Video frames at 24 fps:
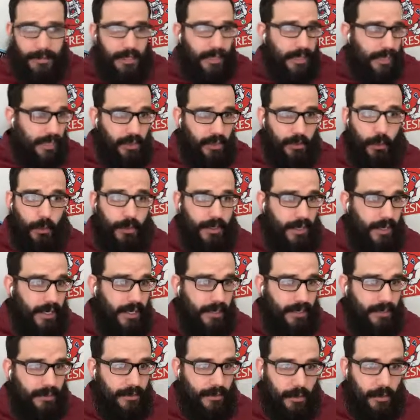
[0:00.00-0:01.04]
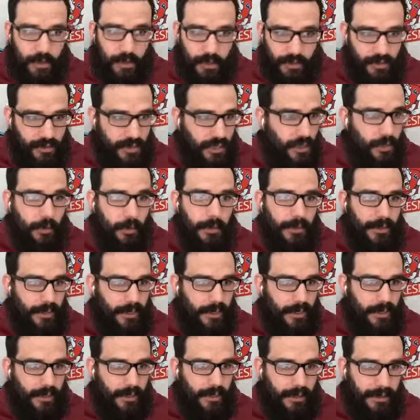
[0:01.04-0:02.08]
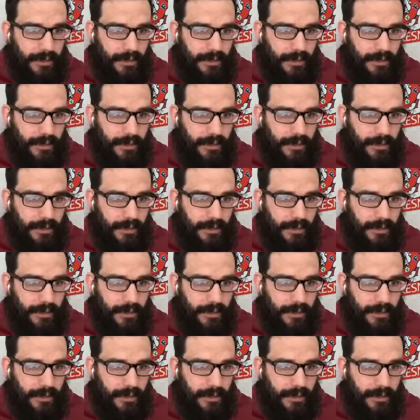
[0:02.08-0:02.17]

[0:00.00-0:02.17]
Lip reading: It is what it is. You just deal with it.